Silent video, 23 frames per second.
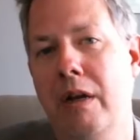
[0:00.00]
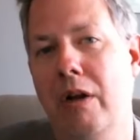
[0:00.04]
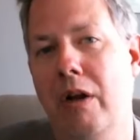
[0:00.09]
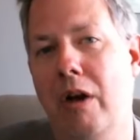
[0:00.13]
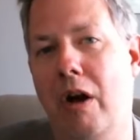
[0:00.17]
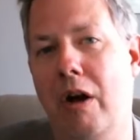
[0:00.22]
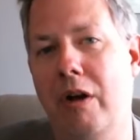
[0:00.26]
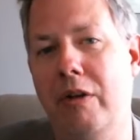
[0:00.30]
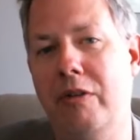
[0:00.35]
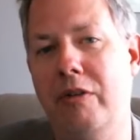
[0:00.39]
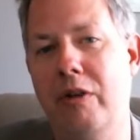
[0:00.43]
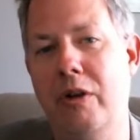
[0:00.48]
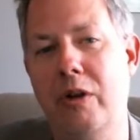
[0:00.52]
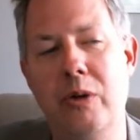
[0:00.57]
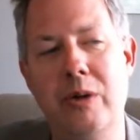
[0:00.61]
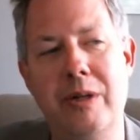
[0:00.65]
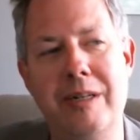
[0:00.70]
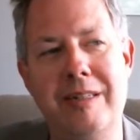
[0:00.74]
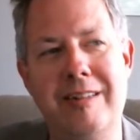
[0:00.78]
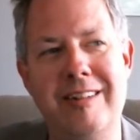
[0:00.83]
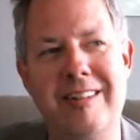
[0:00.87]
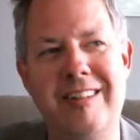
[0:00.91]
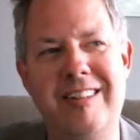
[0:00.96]
Also,
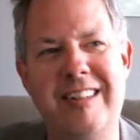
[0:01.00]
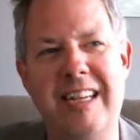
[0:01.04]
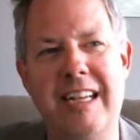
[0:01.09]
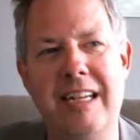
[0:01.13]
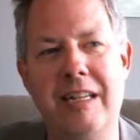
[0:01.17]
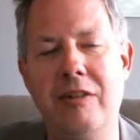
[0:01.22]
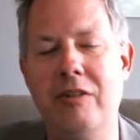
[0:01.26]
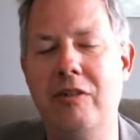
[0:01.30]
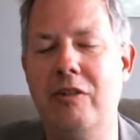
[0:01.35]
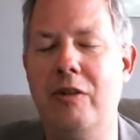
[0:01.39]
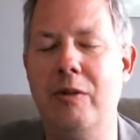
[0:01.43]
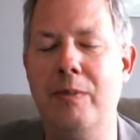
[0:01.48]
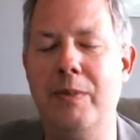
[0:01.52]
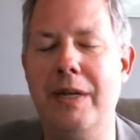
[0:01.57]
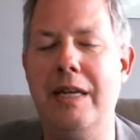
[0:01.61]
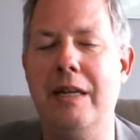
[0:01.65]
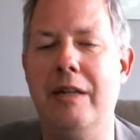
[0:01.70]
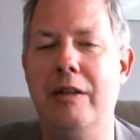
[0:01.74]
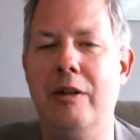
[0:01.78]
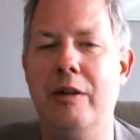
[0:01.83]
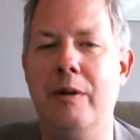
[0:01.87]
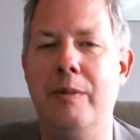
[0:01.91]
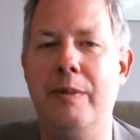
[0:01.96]
it just tends to be
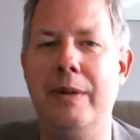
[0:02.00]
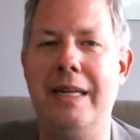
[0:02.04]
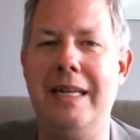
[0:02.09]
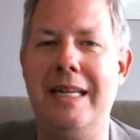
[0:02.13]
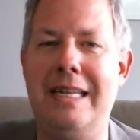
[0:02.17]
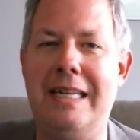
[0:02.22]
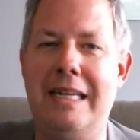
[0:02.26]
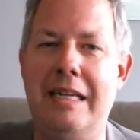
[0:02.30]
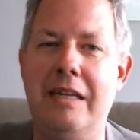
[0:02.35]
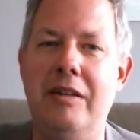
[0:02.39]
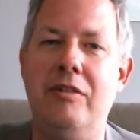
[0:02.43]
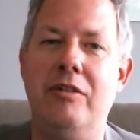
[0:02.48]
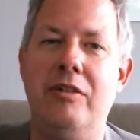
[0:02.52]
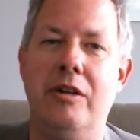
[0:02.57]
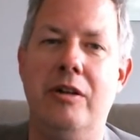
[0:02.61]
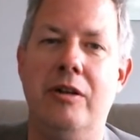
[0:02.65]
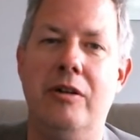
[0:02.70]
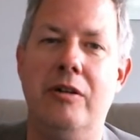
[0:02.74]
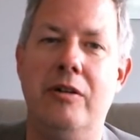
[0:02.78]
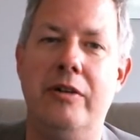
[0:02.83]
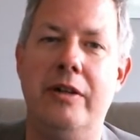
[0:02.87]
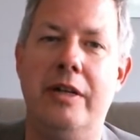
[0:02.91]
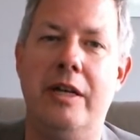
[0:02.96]
a little bit
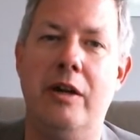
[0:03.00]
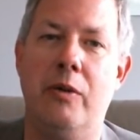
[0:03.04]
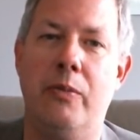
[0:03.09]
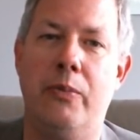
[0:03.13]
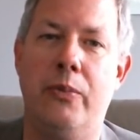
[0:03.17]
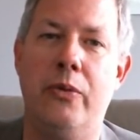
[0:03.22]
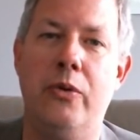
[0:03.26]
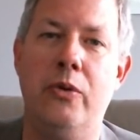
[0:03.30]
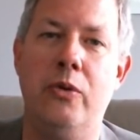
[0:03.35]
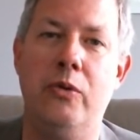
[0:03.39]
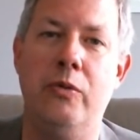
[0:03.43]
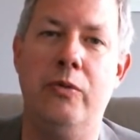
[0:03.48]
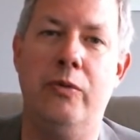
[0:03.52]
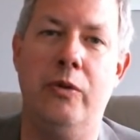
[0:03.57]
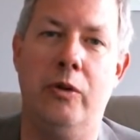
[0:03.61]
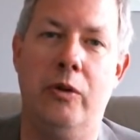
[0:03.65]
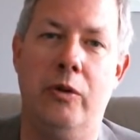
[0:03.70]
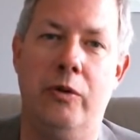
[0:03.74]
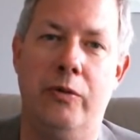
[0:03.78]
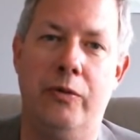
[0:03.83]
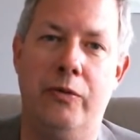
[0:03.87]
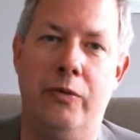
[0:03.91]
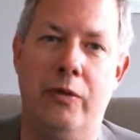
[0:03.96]
easier to get
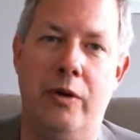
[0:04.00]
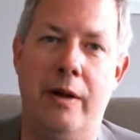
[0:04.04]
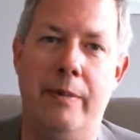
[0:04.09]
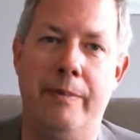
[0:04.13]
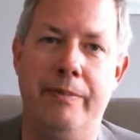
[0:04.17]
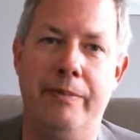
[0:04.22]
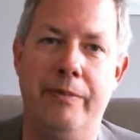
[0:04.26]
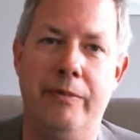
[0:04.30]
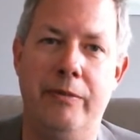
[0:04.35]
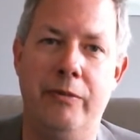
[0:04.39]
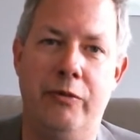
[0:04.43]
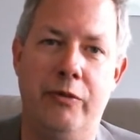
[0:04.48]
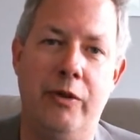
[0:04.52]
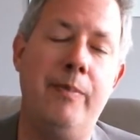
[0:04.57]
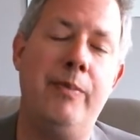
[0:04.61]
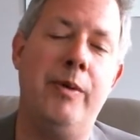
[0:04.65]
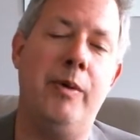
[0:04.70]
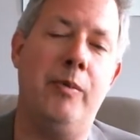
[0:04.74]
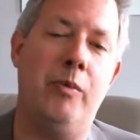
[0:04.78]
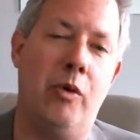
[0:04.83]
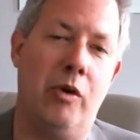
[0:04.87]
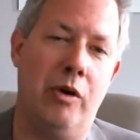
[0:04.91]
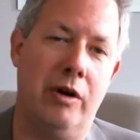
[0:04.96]
approval from
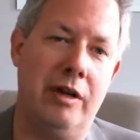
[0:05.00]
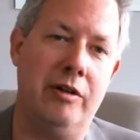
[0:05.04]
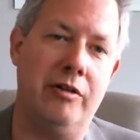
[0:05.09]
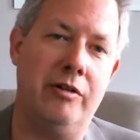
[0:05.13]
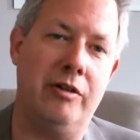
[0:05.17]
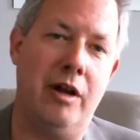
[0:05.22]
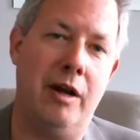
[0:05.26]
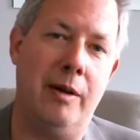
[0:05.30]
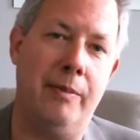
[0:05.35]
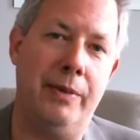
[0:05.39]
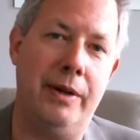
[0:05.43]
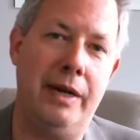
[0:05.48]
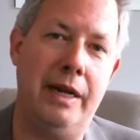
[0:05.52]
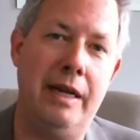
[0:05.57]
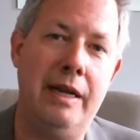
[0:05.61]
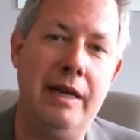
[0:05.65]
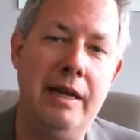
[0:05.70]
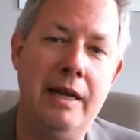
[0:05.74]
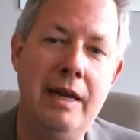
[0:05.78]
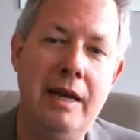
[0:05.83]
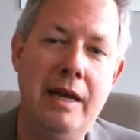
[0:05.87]
the mortgage company.